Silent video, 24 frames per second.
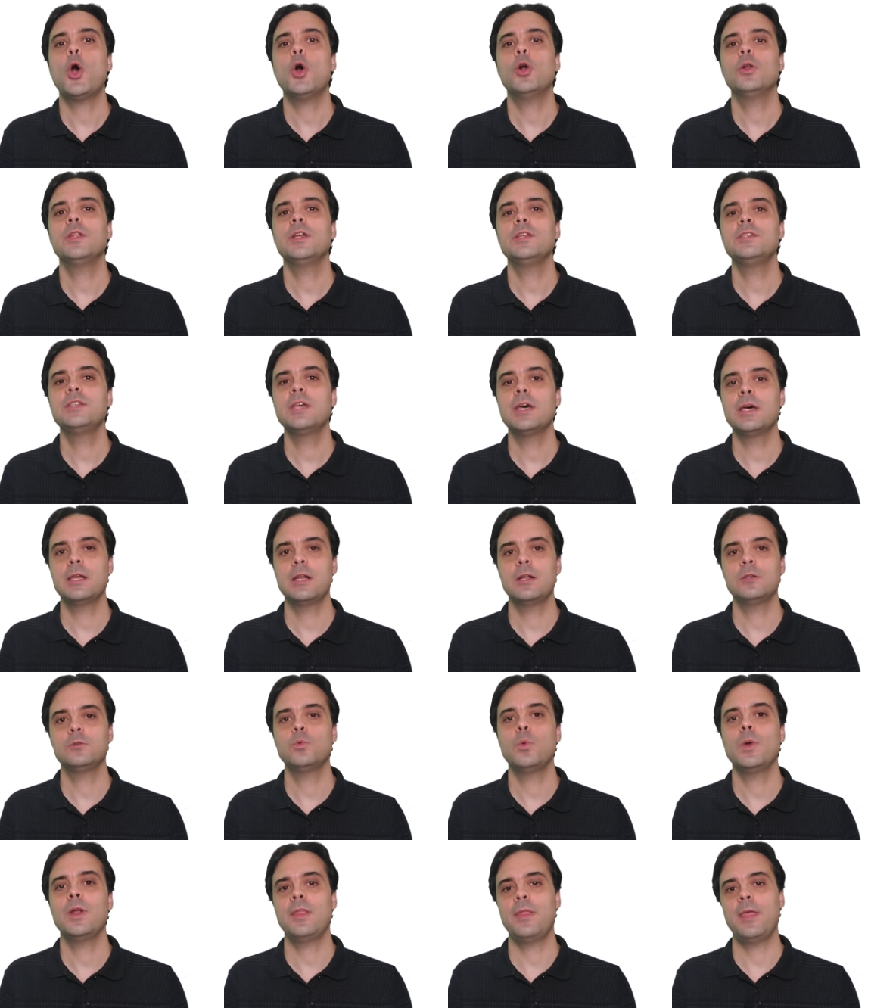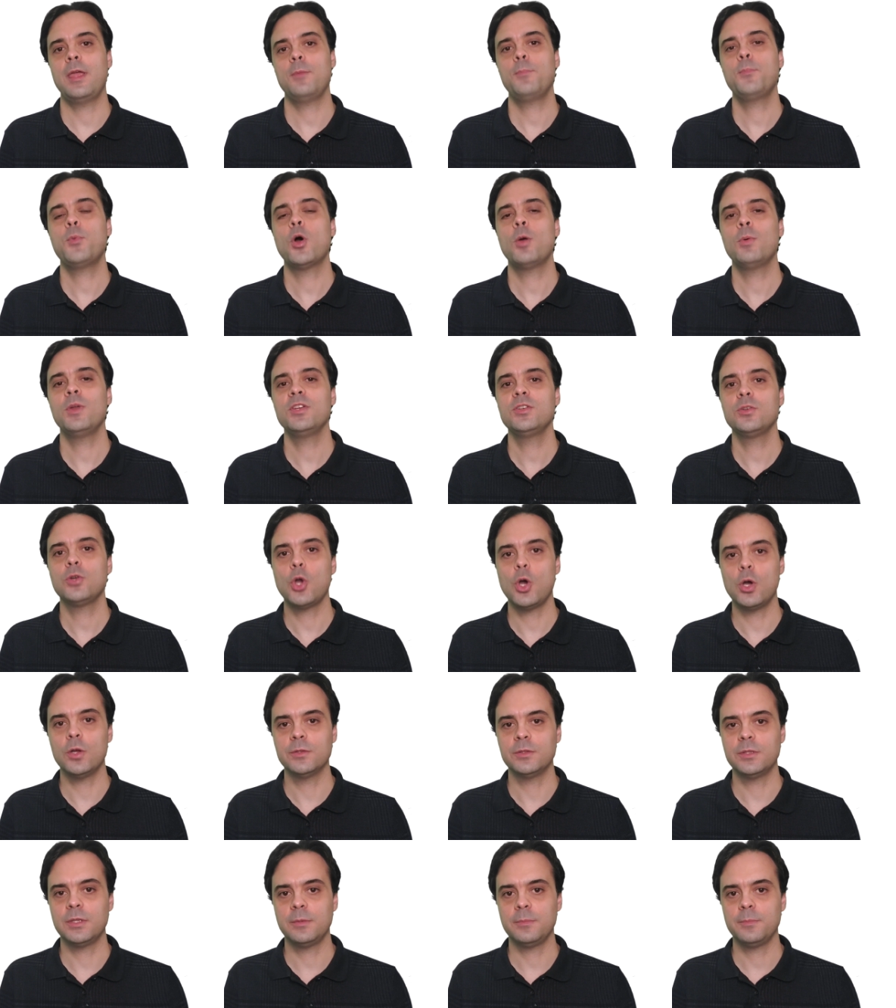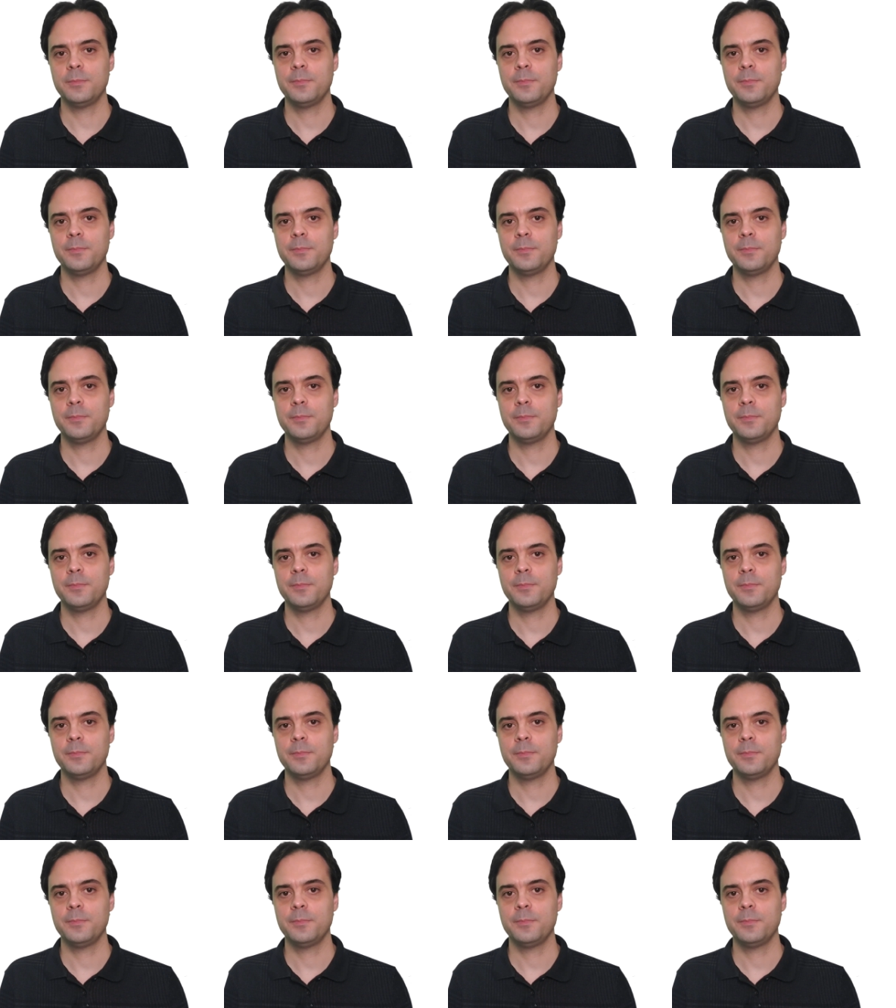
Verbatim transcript: all the channels where they publish content.